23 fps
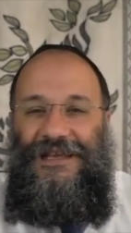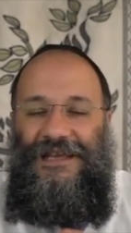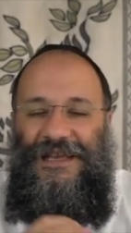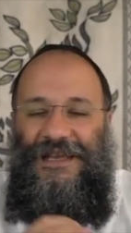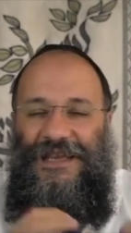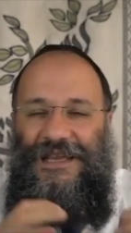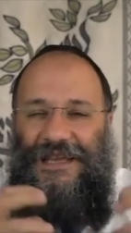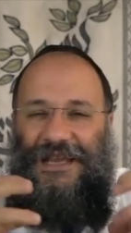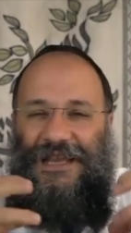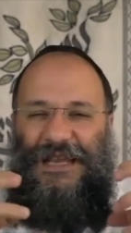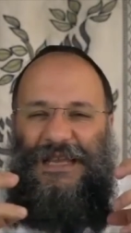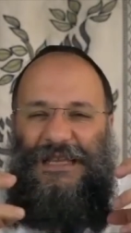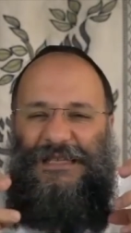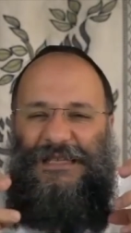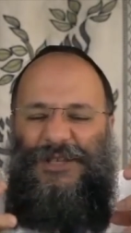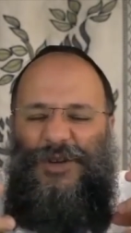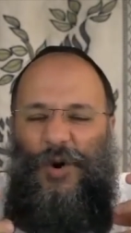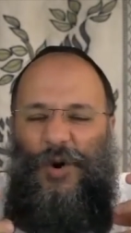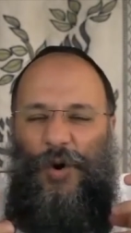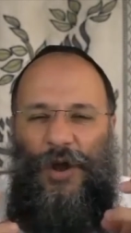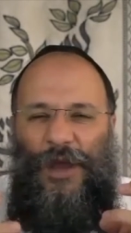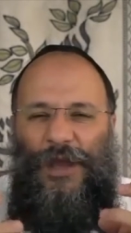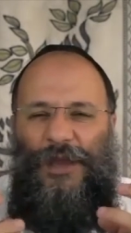he is
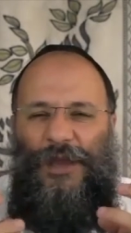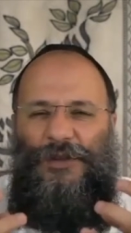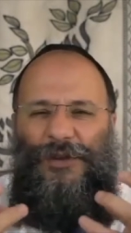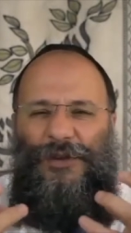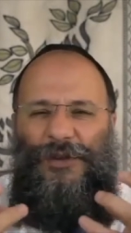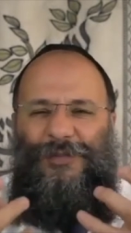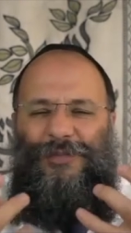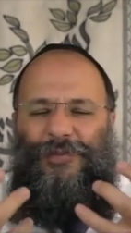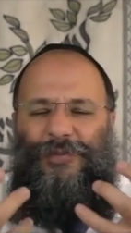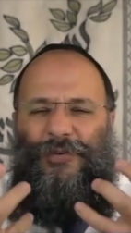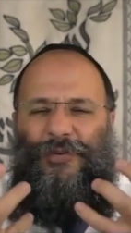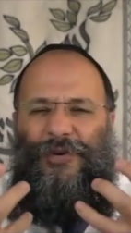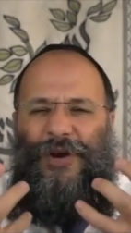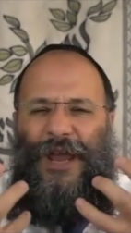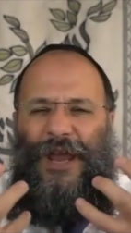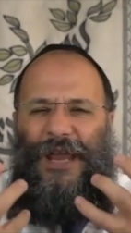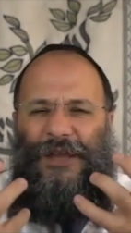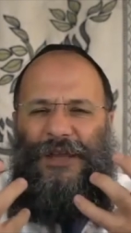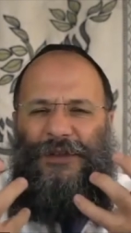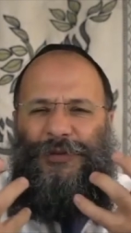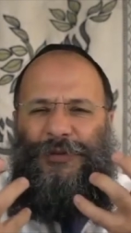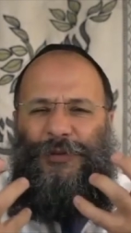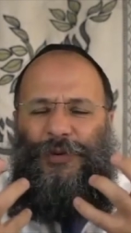going to
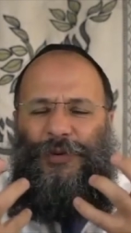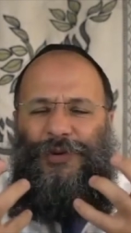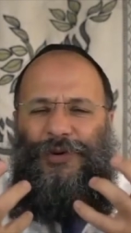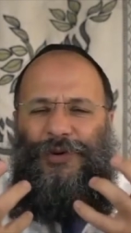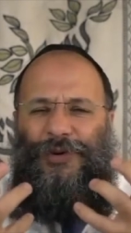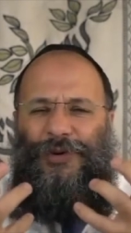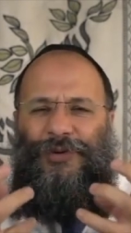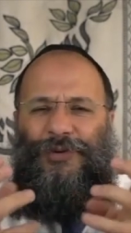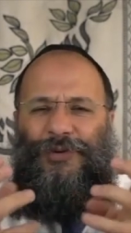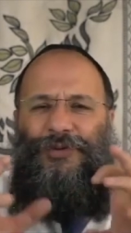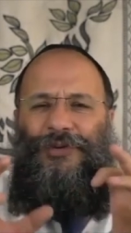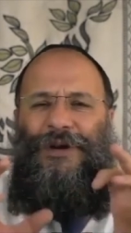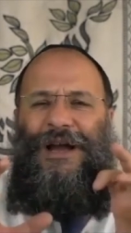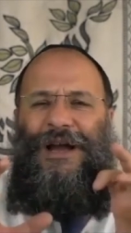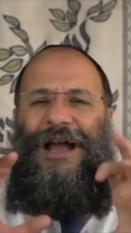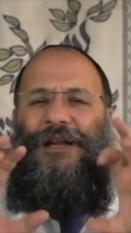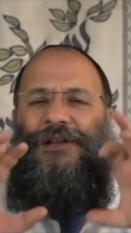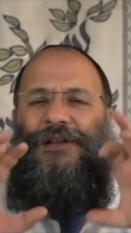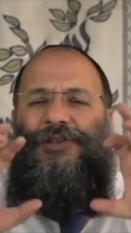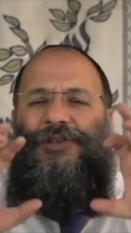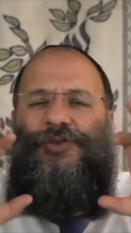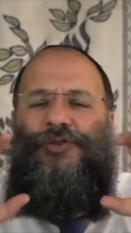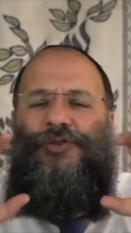break through
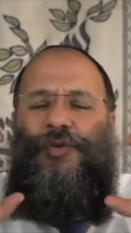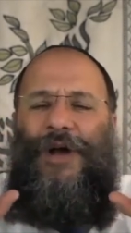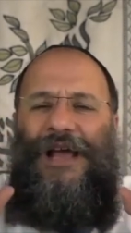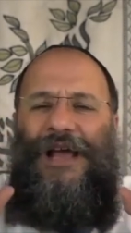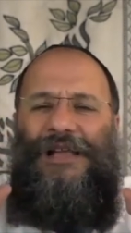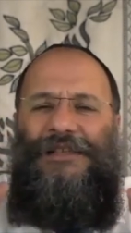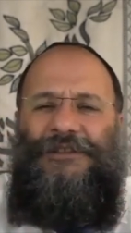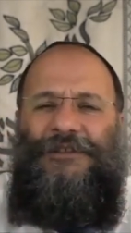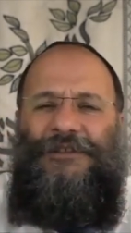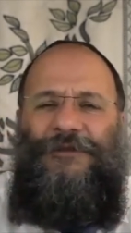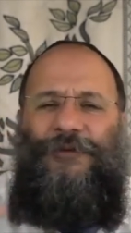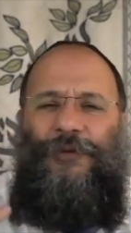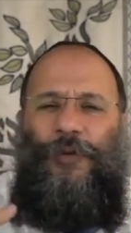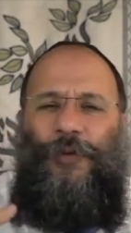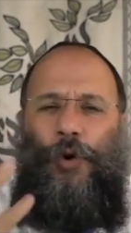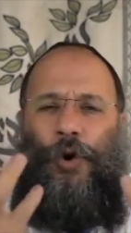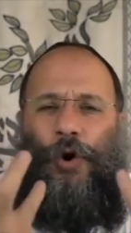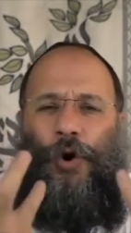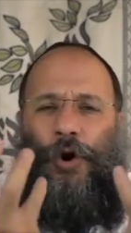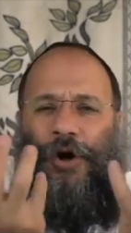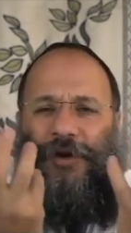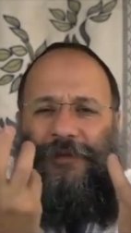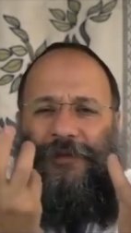and transform
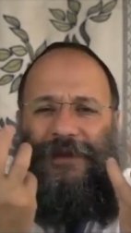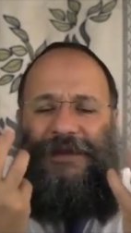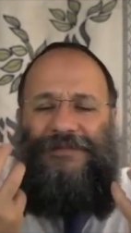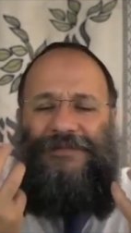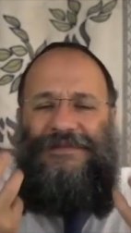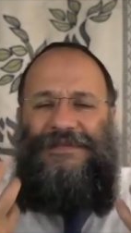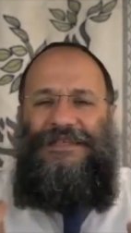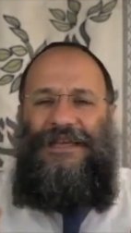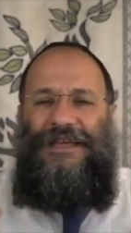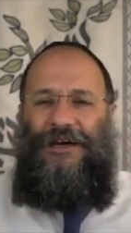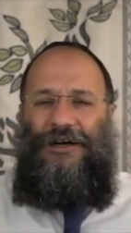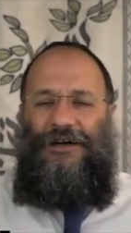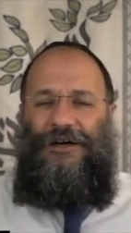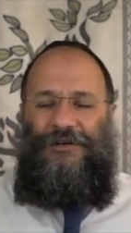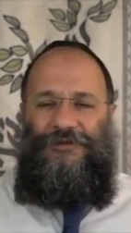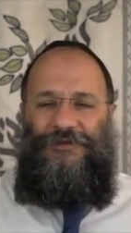himself